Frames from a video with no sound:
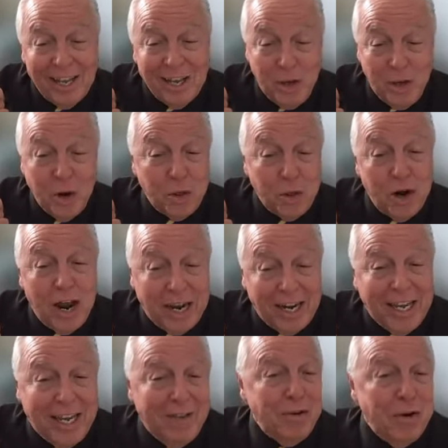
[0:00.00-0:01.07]
You know they're not going
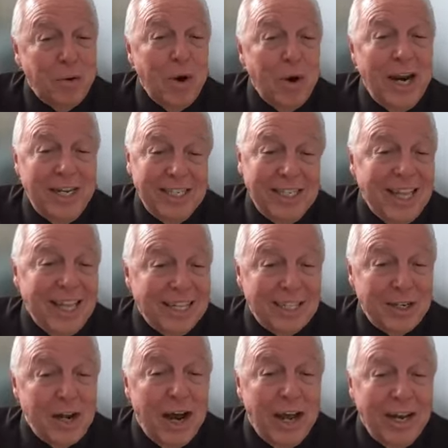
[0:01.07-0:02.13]
to give you a raise, and
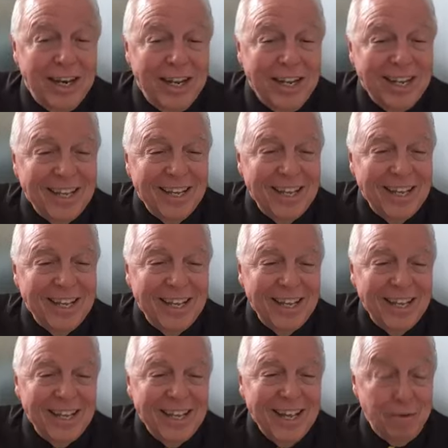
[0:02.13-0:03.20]
that's not
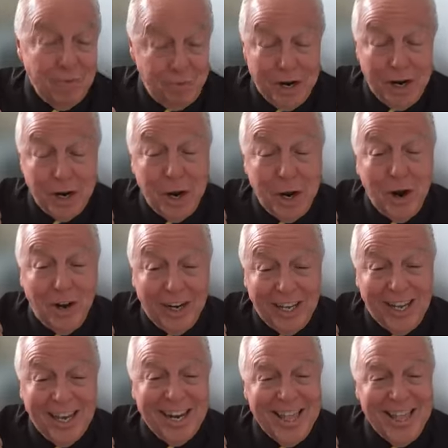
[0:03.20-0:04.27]
a fun call to
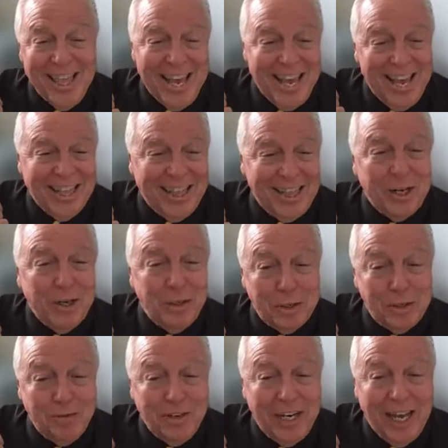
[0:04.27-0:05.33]
get at the
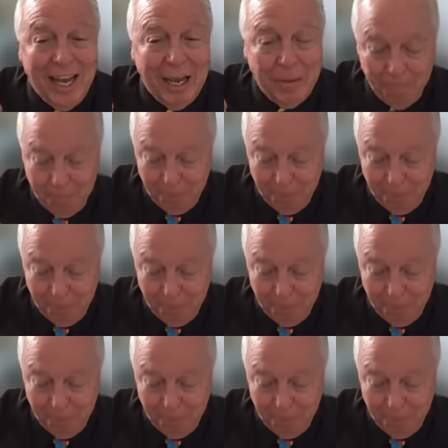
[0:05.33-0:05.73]
close of a day.